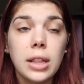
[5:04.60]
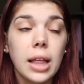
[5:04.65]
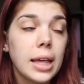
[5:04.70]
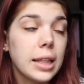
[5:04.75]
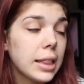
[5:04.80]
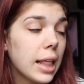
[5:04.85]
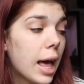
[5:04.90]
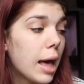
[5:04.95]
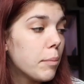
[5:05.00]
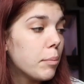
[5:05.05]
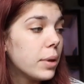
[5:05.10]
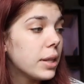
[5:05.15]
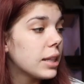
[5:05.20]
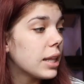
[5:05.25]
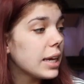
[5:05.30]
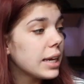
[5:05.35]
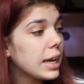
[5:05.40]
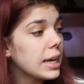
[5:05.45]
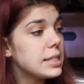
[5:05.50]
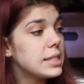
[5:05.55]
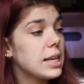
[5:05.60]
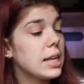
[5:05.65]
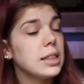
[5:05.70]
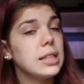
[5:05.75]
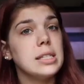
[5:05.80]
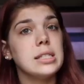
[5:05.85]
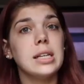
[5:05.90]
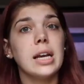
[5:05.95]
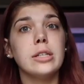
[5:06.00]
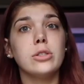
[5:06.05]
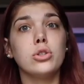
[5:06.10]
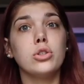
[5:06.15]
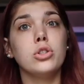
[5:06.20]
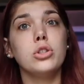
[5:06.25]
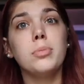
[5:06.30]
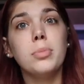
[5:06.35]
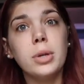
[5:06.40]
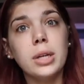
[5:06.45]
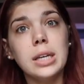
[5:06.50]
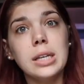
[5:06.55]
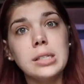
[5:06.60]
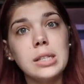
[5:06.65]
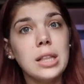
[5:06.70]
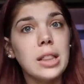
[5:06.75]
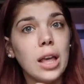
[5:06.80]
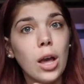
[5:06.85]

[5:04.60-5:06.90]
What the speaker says: like that. But like I said, these guys are super easy.